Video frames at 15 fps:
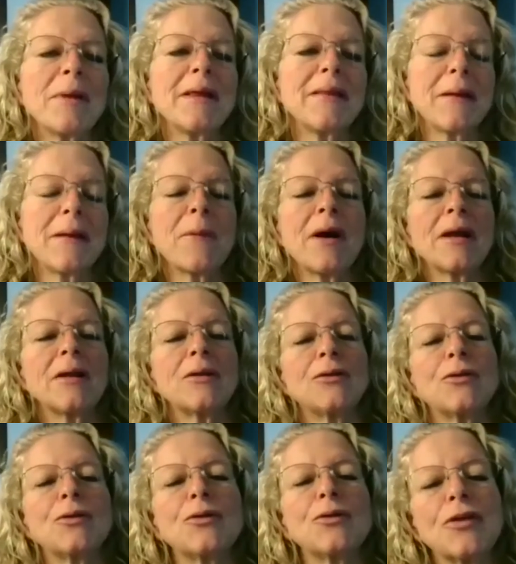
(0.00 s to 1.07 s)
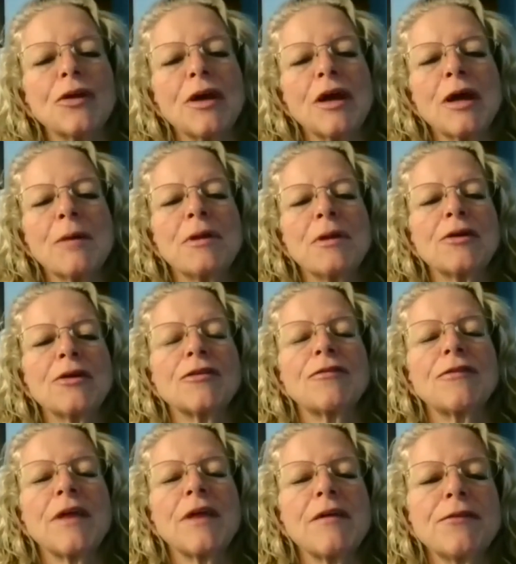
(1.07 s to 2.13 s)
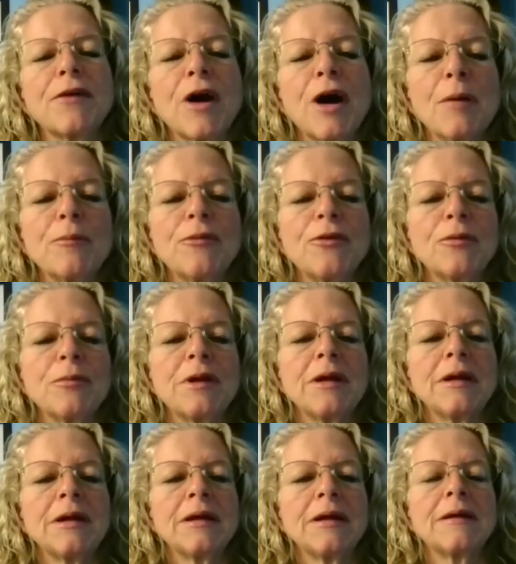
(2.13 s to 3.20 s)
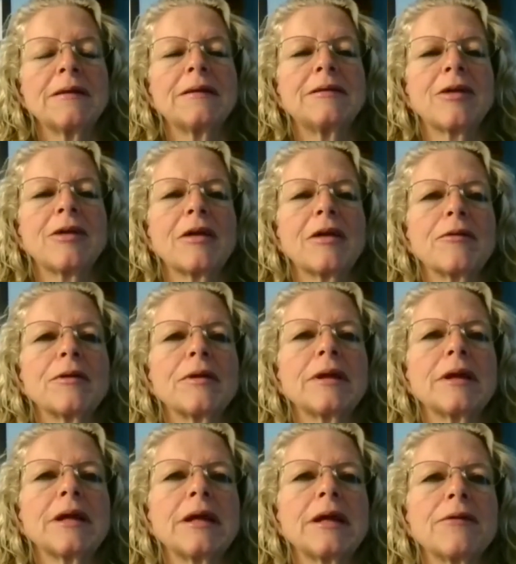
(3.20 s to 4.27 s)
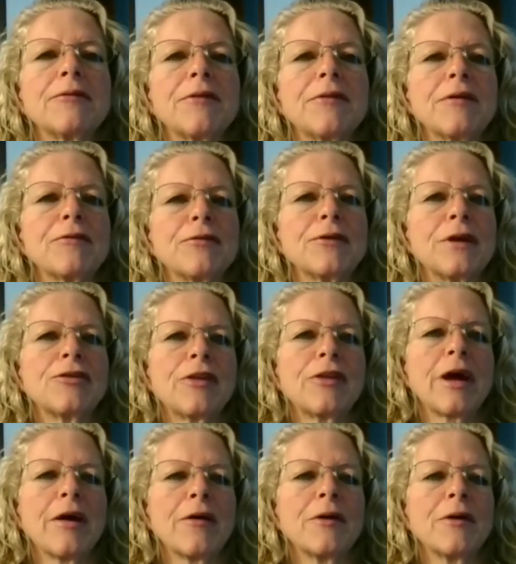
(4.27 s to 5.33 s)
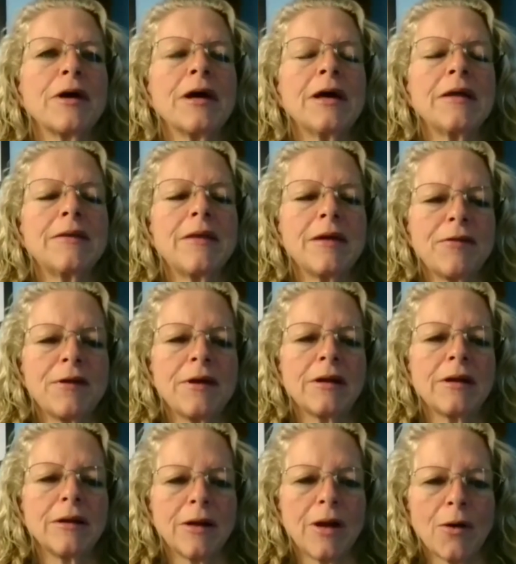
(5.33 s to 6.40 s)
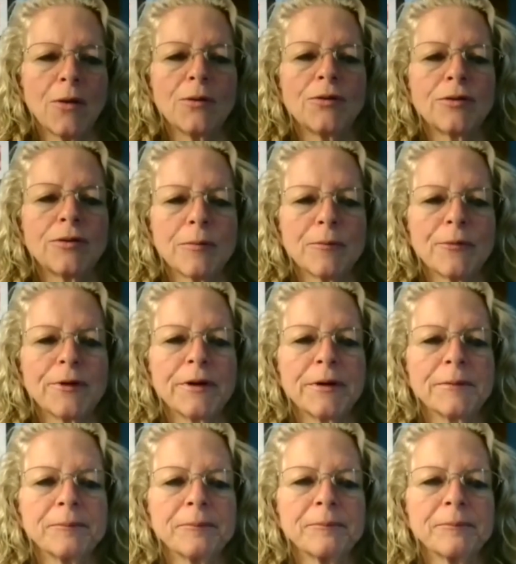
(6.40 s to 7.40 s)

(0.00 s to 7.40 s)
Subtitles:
mean, they want to lose, because if they've come to me, generally, if they've reached out, they've hit a low somewhere.